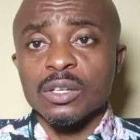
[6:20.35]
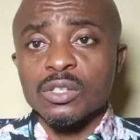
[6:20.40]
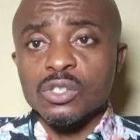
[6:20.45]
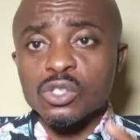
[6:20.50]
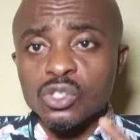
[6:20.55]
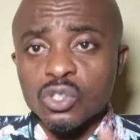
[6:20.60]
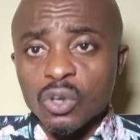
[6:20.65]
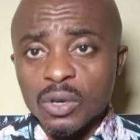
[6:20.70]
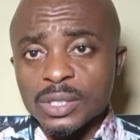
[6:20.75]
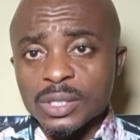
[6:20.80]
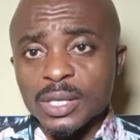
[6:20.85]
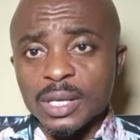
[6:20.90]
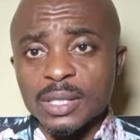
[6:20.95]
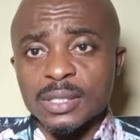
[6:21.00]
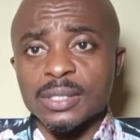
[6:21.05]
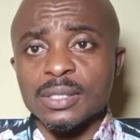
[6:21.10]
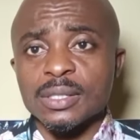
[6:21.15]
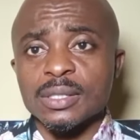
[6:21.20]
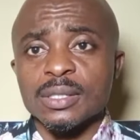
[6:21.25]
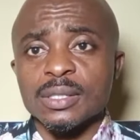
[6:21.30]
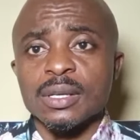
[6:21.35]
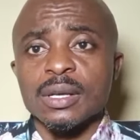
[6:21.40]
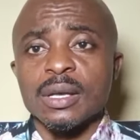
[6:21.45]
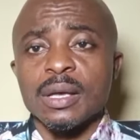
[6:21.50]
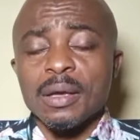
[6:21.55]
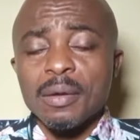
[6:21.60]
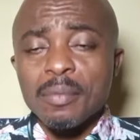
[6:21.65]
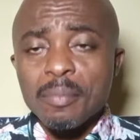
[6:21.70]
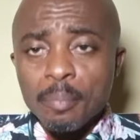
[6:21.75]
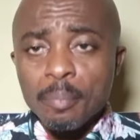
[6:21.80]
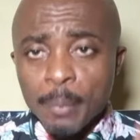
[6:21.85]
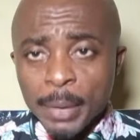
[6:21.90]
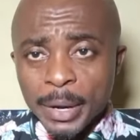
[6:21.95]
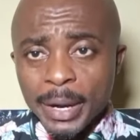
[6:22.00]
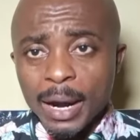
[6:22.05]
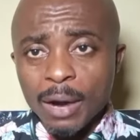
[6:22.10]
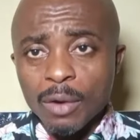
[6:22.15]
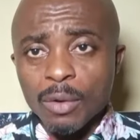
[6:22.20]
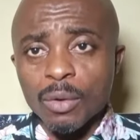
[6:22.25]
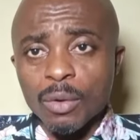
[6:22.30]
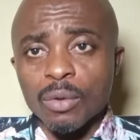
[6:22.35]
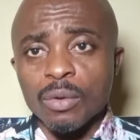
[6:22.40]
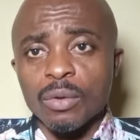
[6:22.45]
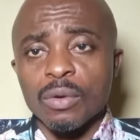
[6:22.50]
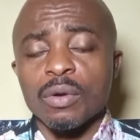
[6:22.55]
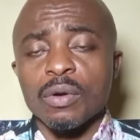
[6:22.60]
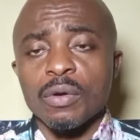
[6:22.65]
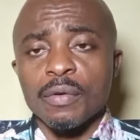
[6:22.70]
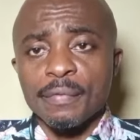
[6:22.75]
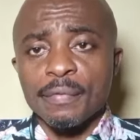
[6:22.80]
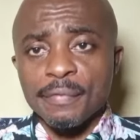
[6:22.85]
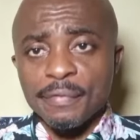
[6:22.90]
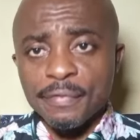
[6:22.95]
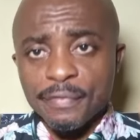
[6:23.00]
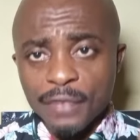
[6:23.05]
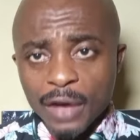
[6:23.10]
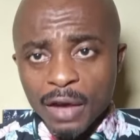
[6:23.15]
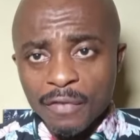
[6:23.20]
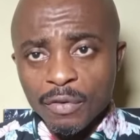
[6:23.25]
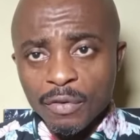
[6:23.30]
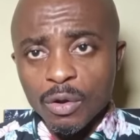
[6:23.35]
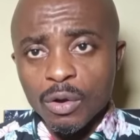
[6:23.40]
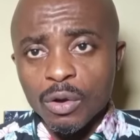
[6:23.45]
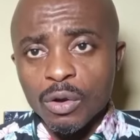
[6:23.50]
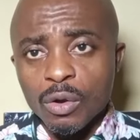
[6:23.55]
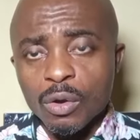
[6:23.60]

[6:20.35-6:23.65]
success miracle, favor,